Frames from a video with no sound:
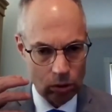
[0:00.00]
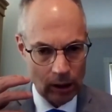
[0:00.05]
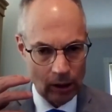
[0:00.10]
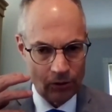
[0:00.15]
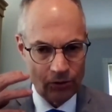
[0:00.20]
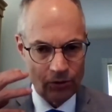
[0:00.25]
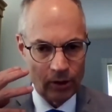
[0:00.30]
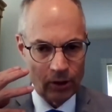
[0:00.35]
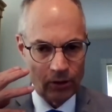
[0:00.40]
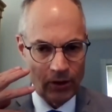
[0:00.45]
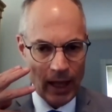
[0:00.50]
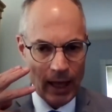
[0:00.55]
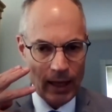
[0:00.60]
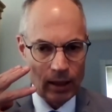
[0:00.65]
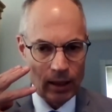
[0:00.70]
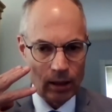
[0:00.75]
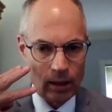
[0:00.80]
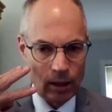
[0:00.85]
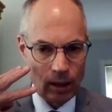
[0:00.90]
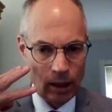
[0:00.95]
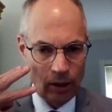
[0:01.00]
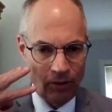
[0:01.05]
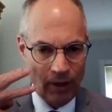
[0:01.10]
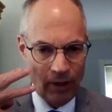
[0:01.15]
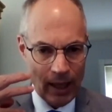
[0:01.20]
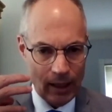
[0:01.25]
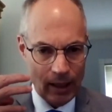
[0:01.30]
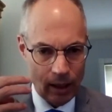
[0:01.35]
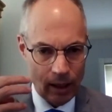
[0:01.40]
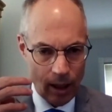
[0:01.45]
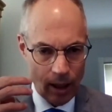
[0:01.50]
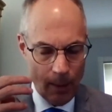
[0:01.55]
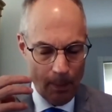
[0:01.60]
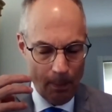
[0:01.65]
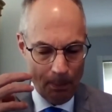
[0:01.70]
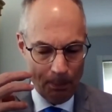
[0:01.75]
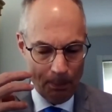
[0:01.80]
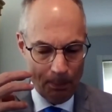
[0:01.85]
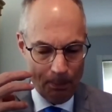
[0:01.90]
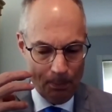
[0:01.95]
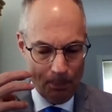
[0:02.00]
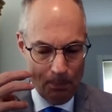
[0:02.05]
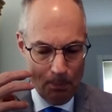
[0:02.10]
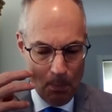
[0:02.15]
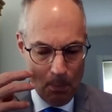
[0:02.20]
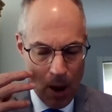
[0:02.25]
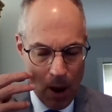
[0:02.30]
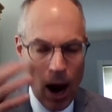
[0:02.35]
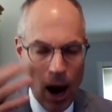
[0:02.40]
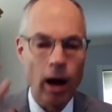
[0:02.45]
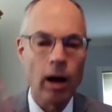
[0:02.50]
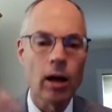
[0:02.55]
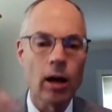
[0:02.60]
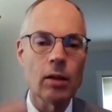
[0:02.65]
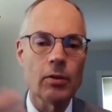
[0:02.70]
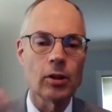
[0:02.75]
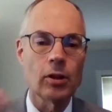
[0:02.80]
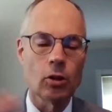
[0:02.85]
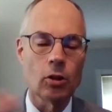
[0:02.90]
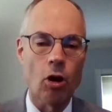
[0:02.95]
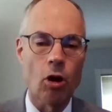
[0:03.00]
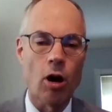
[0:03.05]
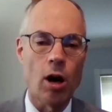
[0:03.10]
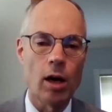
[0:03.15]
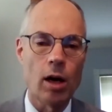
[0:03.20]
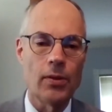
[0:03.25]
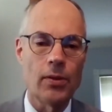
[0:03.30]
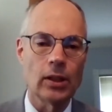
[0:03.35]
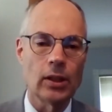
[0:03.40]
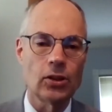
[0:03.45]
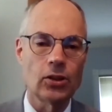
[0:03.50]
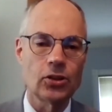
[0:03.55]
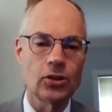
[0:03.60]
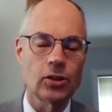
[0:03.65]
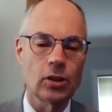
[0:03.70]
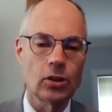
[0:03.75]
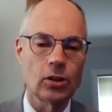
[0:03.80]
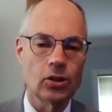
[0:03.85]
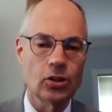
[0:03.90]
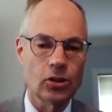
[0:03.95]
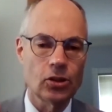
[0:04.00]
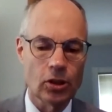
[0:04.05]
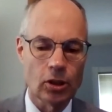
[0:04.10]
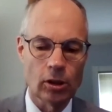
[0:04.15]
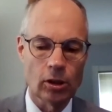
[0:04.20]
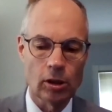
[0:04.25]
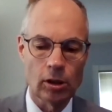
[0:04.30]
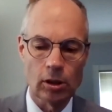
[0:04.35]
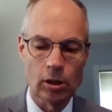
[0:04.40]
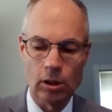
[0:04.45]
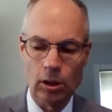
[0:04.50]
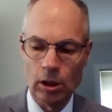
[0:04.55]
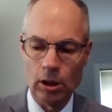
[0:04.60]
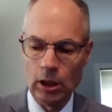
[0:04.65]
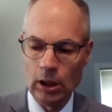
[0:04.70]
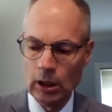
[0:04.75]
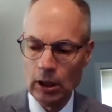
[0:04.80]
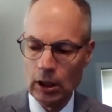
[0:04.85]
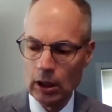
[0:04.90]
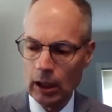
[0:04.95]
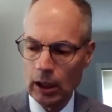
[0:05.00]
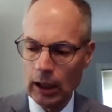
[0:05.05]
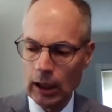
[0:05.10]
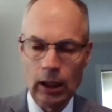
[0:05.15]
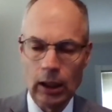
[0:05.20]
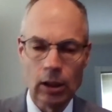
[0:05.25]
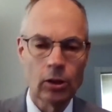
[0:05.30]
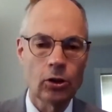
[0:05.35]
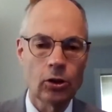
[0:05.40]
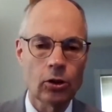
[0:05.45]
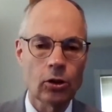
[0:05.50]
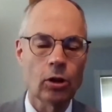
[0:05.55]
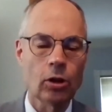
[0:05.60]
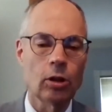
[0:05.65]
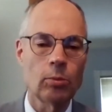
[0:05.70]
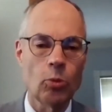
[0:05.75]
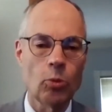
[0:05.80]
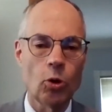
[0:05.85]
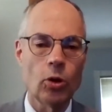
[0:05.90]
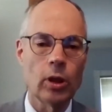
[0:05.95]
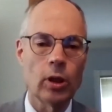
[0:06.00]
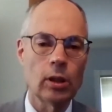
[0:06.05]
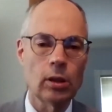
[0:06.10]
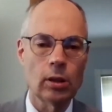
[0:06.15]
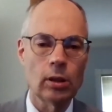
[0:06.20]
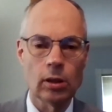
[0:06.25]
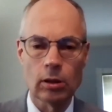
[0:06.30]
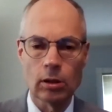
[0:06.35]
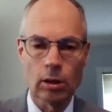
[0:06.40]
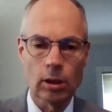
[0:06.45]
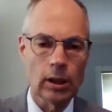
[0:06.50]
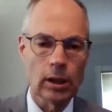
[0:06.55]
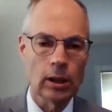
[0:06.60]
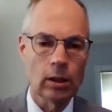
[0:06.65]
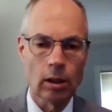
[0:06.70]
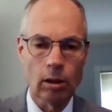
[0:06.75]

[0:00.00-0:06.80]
Is that a part of the law that's still in turmoil,